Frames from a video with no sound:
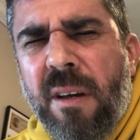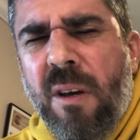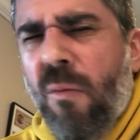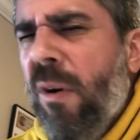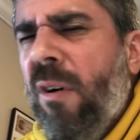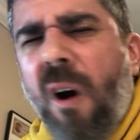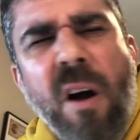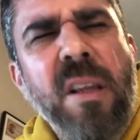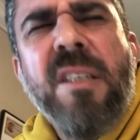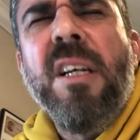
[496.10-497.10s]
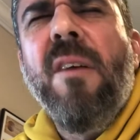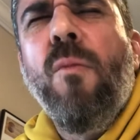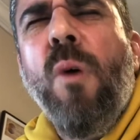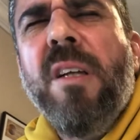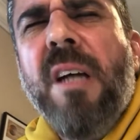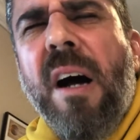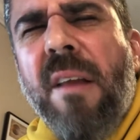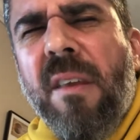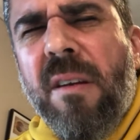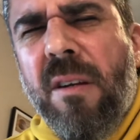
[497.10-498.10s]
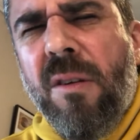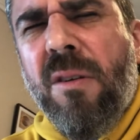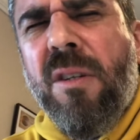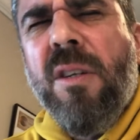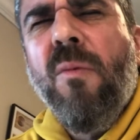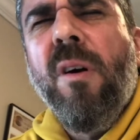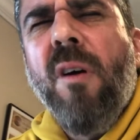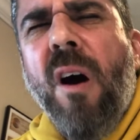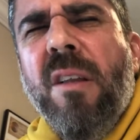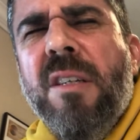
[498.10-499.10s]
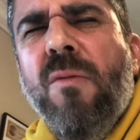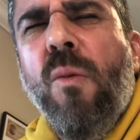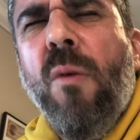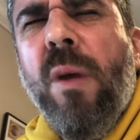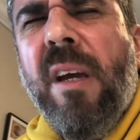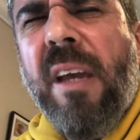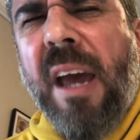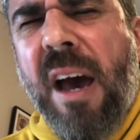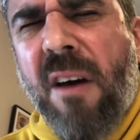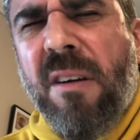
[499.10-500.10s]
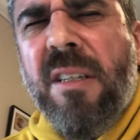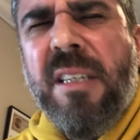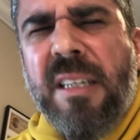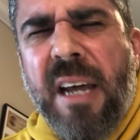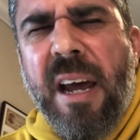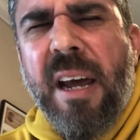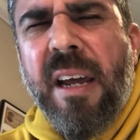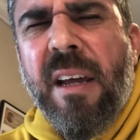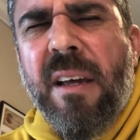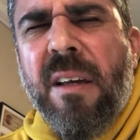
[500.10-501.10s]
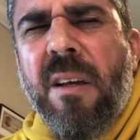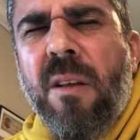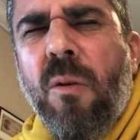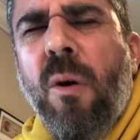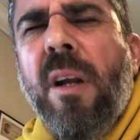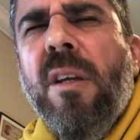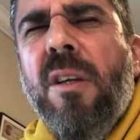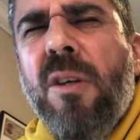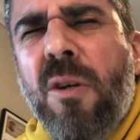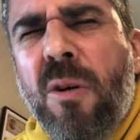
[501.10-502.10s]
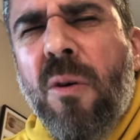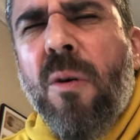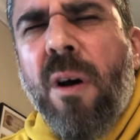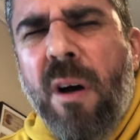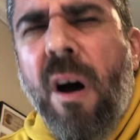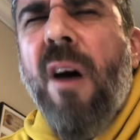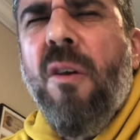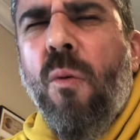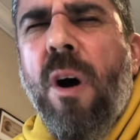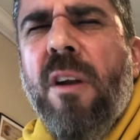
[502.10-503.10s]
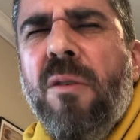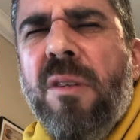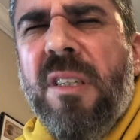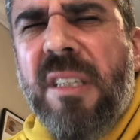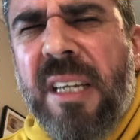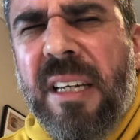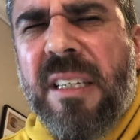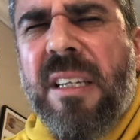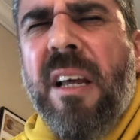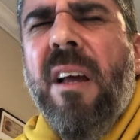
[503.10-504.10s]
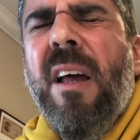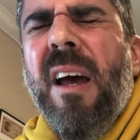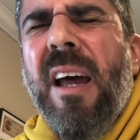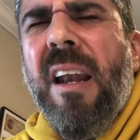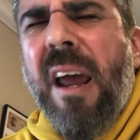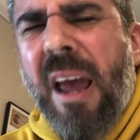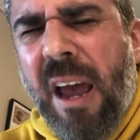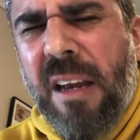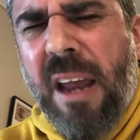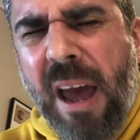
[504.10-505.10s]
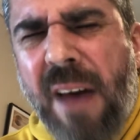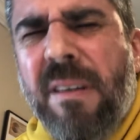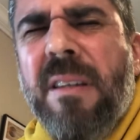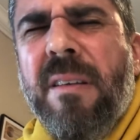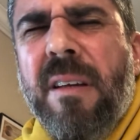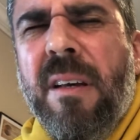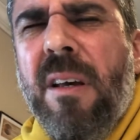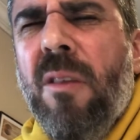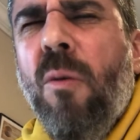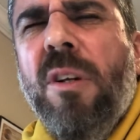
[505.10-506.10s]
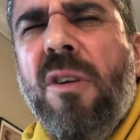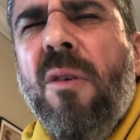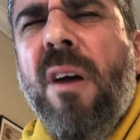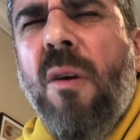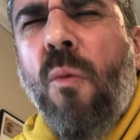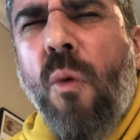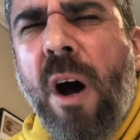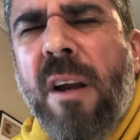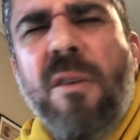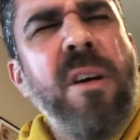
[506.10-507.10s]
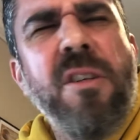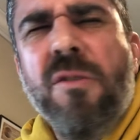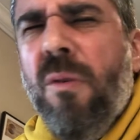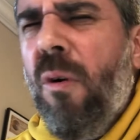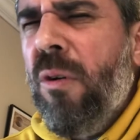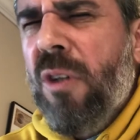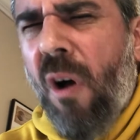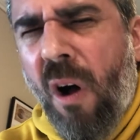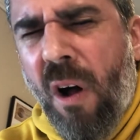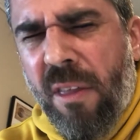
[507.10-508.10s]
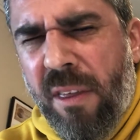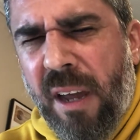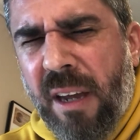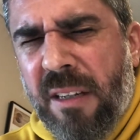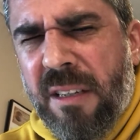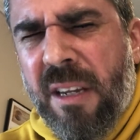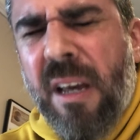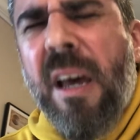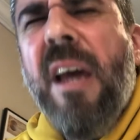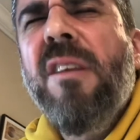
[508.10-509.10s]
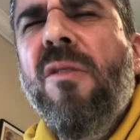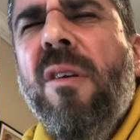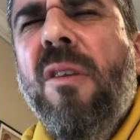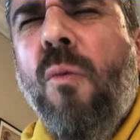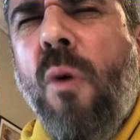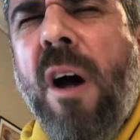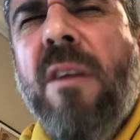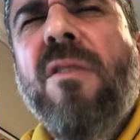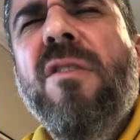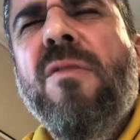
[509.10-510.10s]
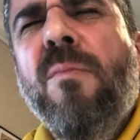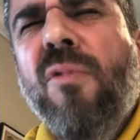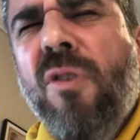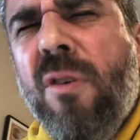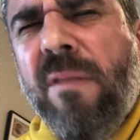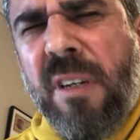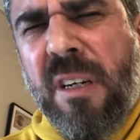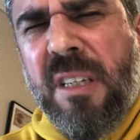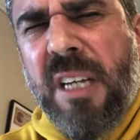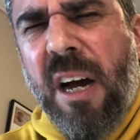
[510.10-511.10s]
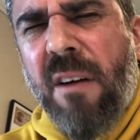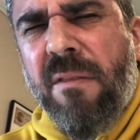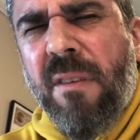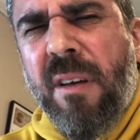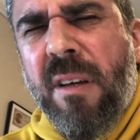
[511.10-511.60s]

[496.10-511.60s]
Regardless of what's on the news and regardless of what we encounter today, Lord, you are the one who sits in in heaven. Lord, you are the one who controls all things, and you are the one who has proven yourself,